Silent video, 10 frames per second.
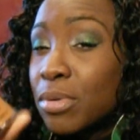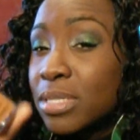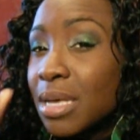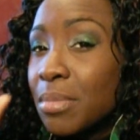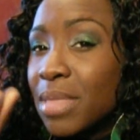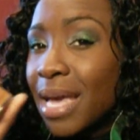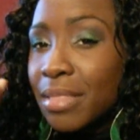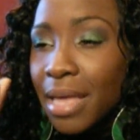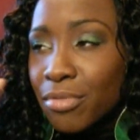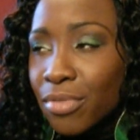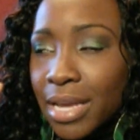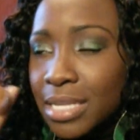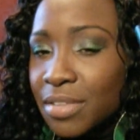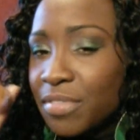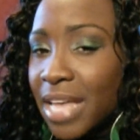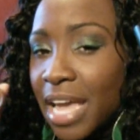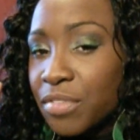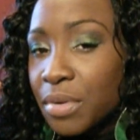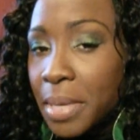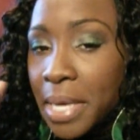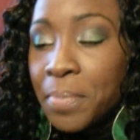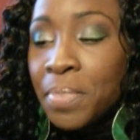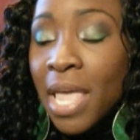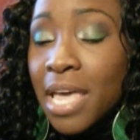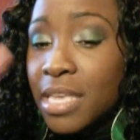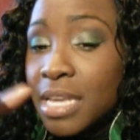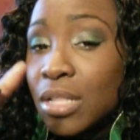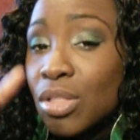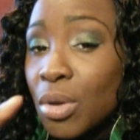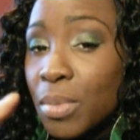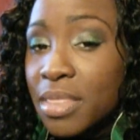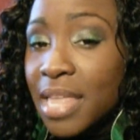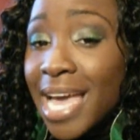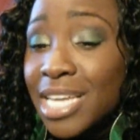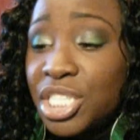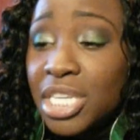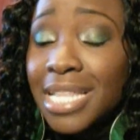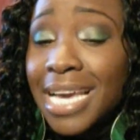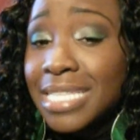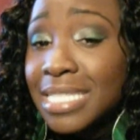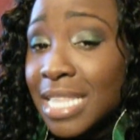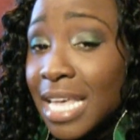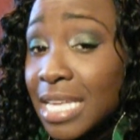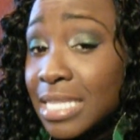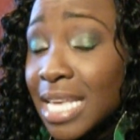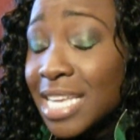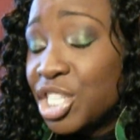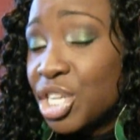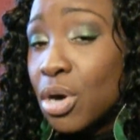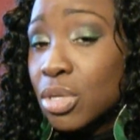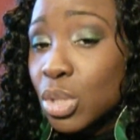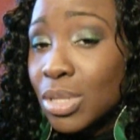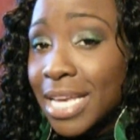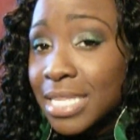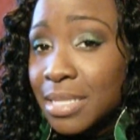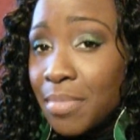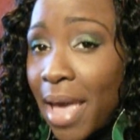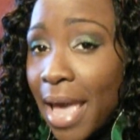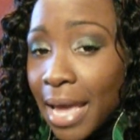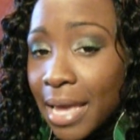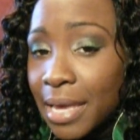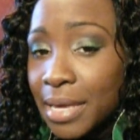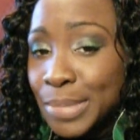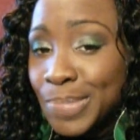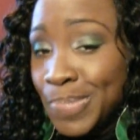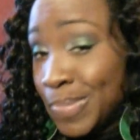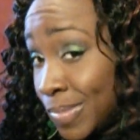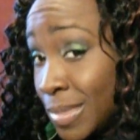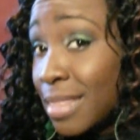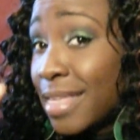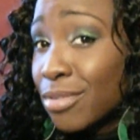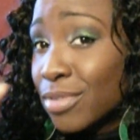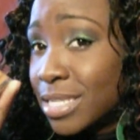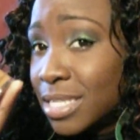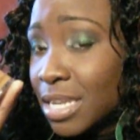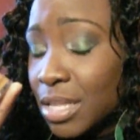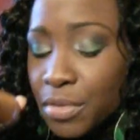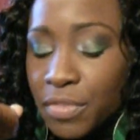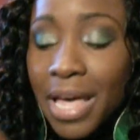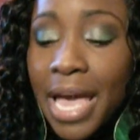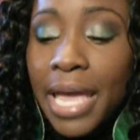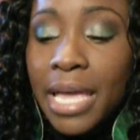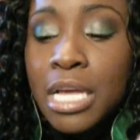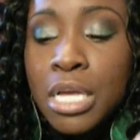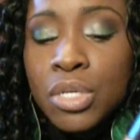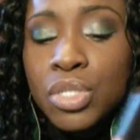that was something that raised the flag for me. And then along with that, she likes this and she also likes the MAC. That raised another flag.